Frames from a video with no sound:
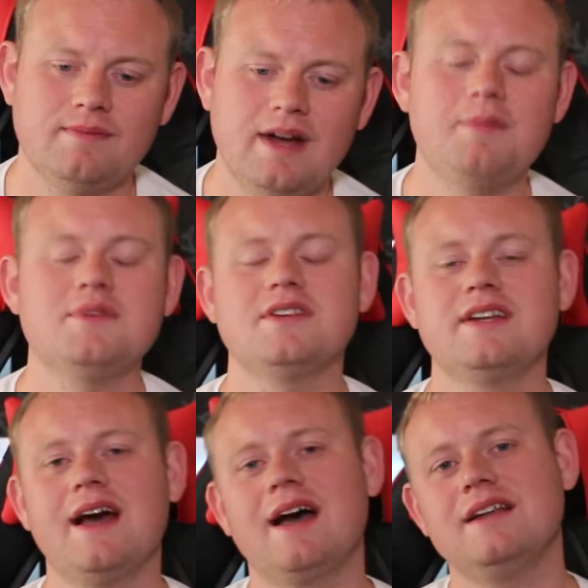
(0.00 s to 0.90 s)
Amazon
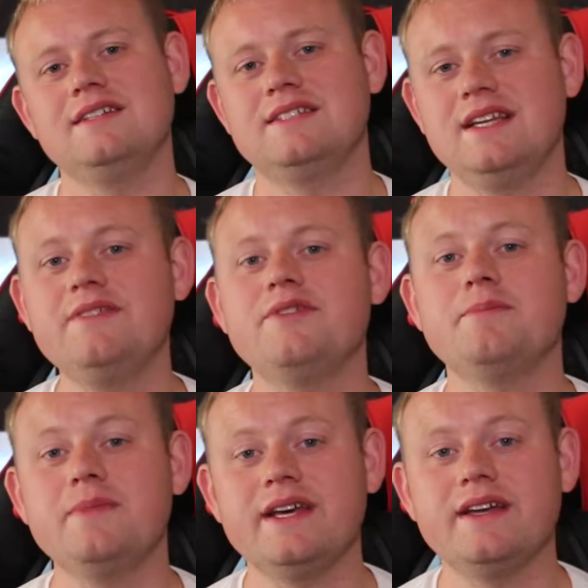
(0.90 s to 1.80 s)
kindly delivered
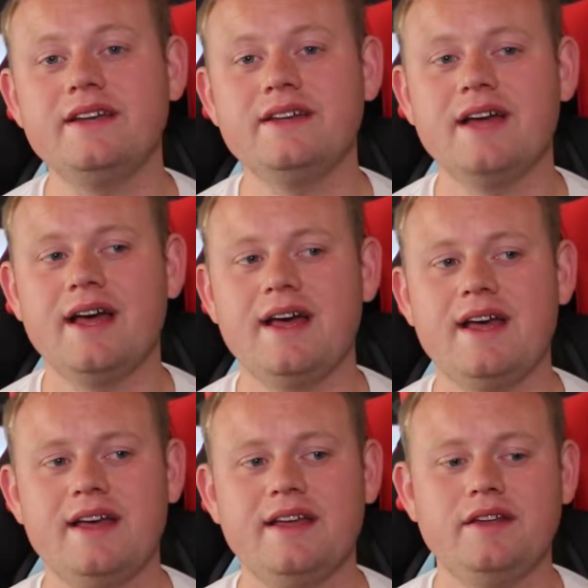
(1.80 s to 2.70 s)
me
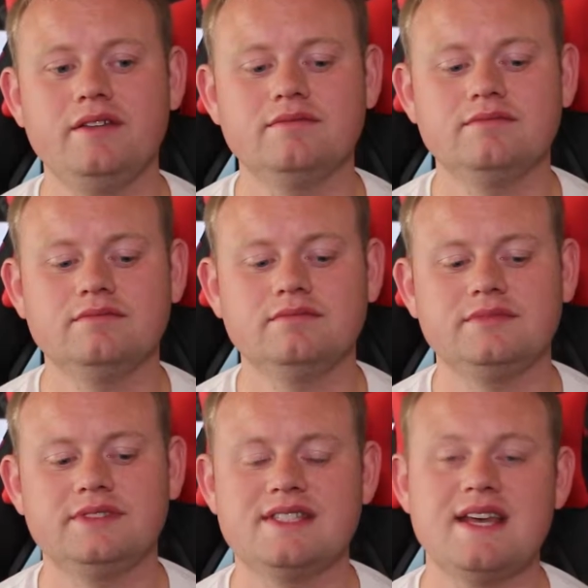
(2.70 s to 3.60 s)
a
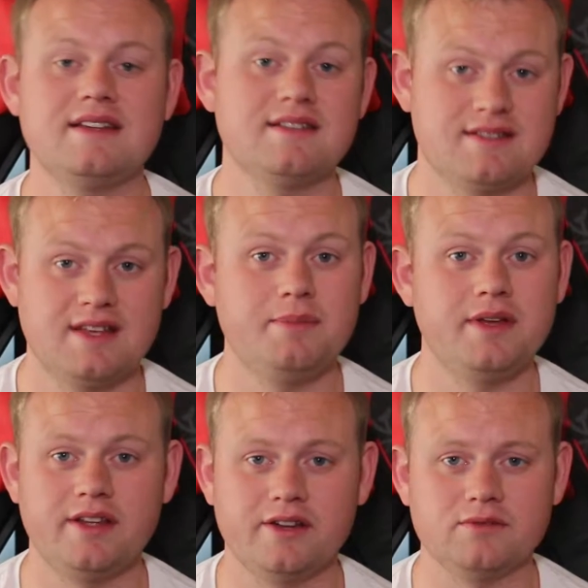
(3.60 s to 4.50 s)
dead
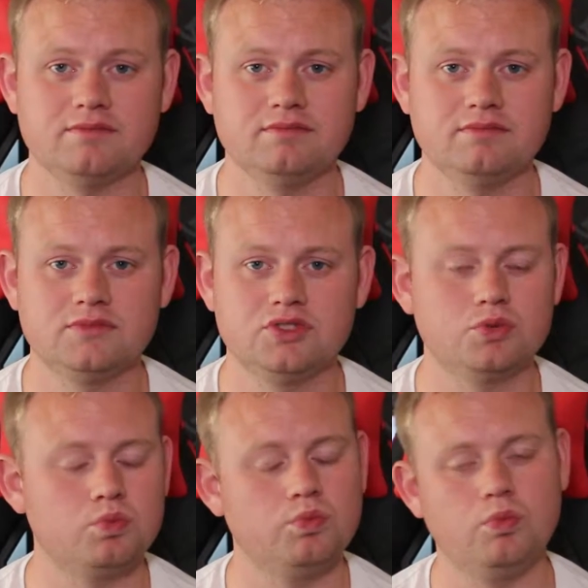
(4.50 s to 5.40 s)
CPU. Just
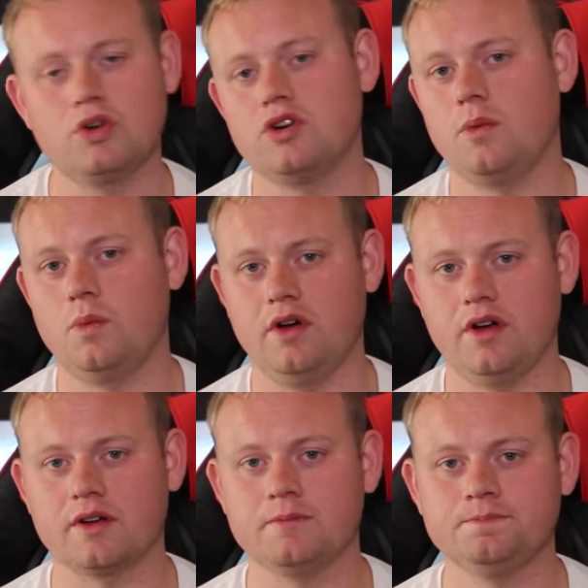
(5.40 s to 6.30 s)
would not
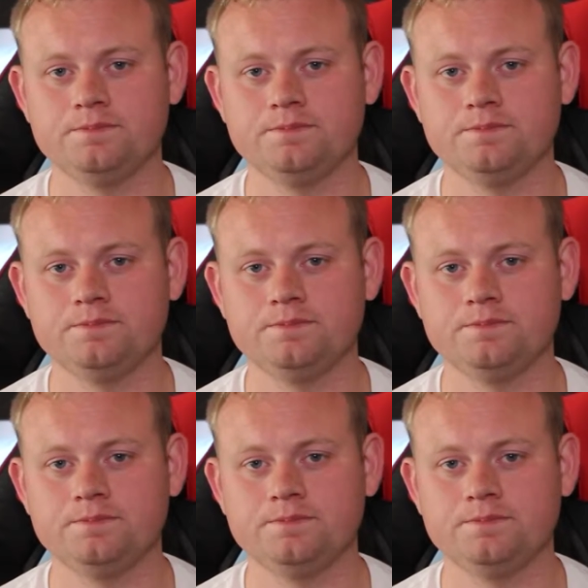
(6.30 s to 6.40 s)
work.